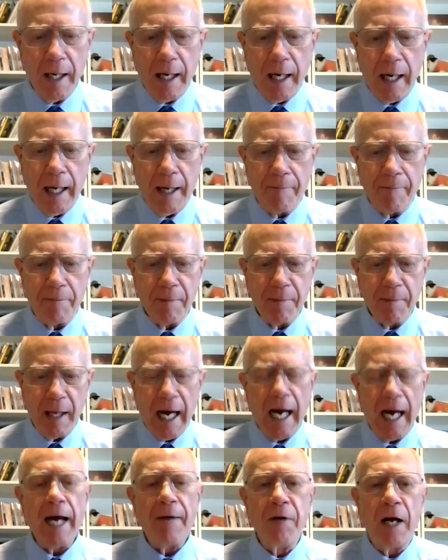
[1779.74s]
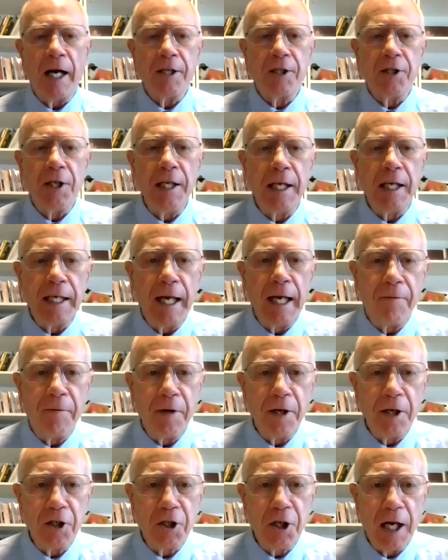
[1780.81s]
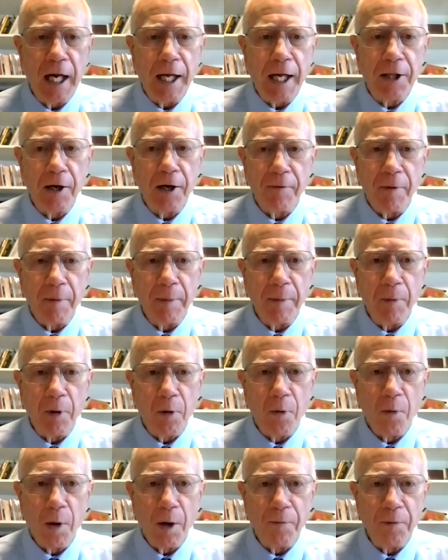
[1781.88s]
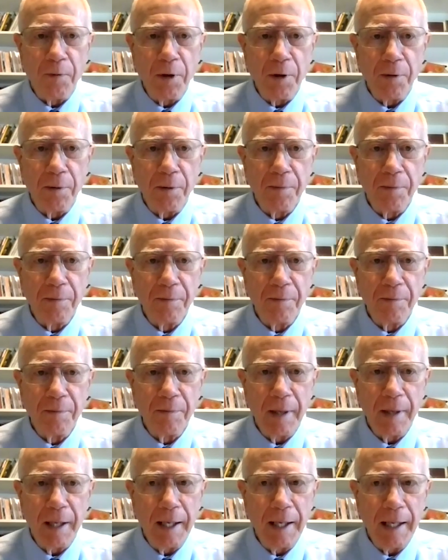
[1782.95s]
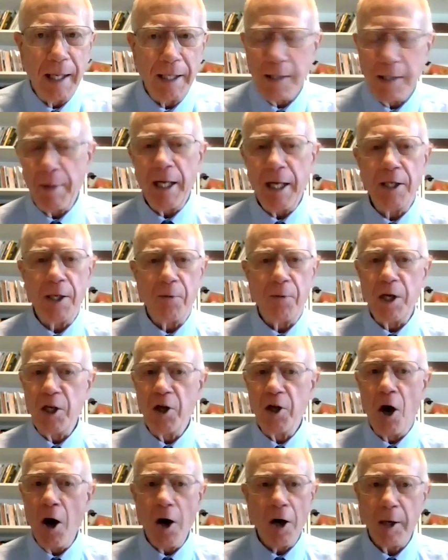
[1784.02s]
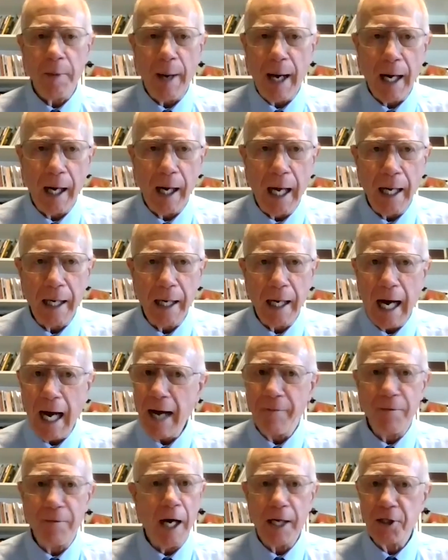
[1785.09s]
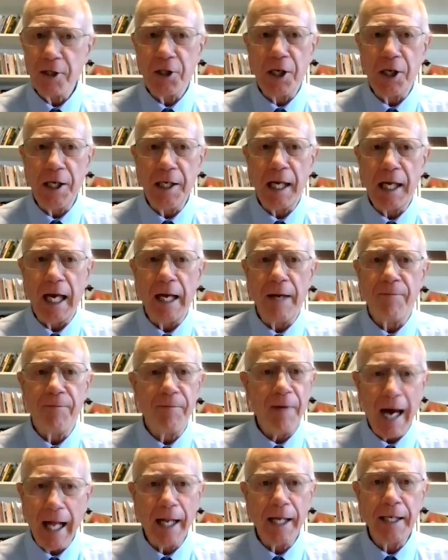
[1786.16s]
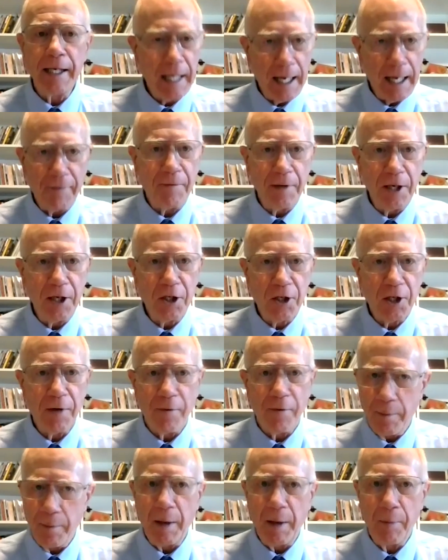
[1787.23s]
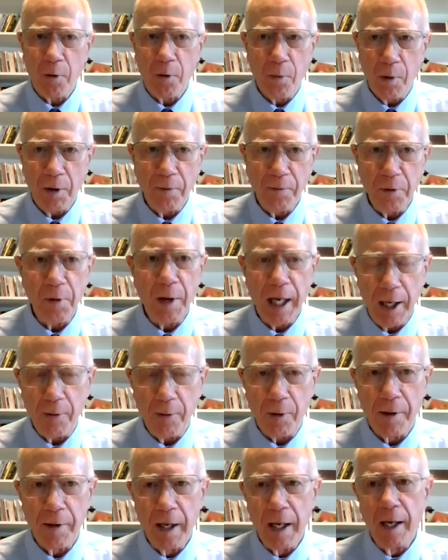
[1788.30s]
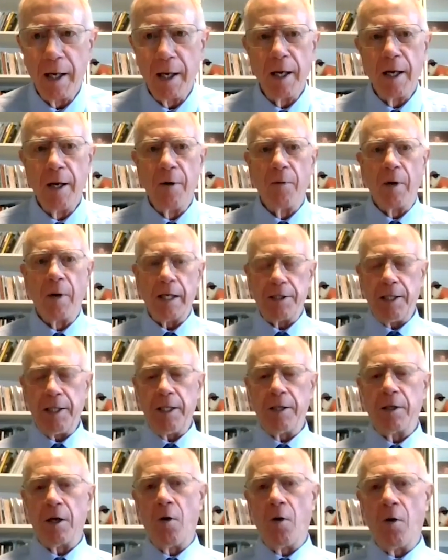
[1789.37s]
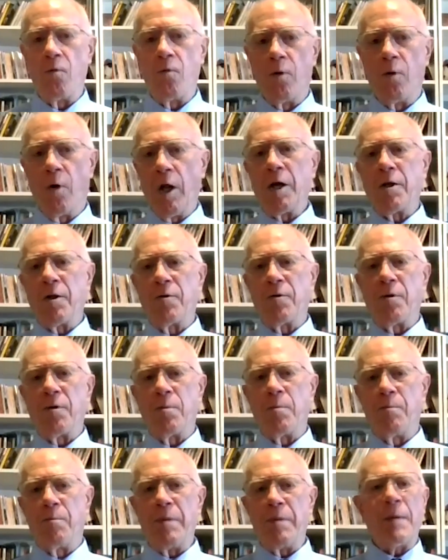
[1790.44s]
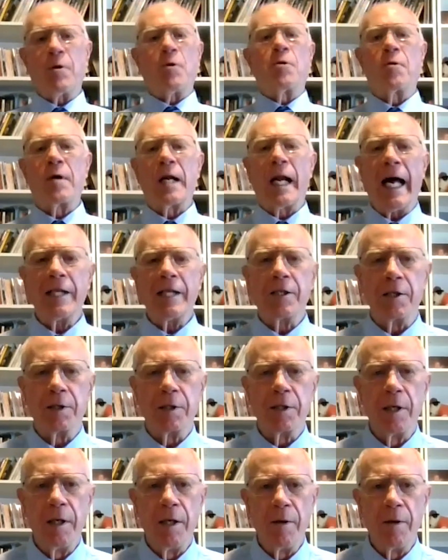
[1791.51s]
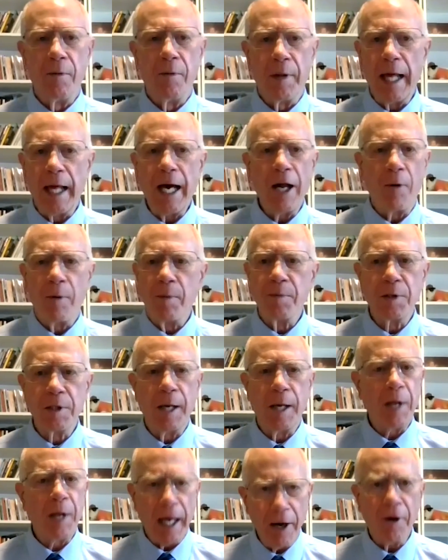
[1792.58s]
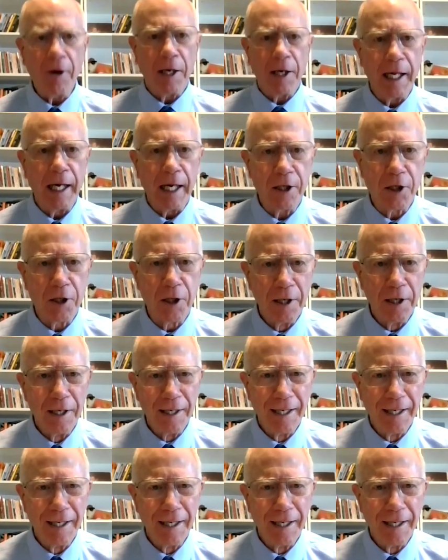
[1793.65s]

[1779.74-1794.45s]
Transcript: I have not seen a definition out there of a biblical worldview. That's amazing. We talk about it a lot. I have not seen a valid definition of a biblical worldview anywhere. When I see it, oh, we're looking through biblical classes. Well, that opens it up to heretics.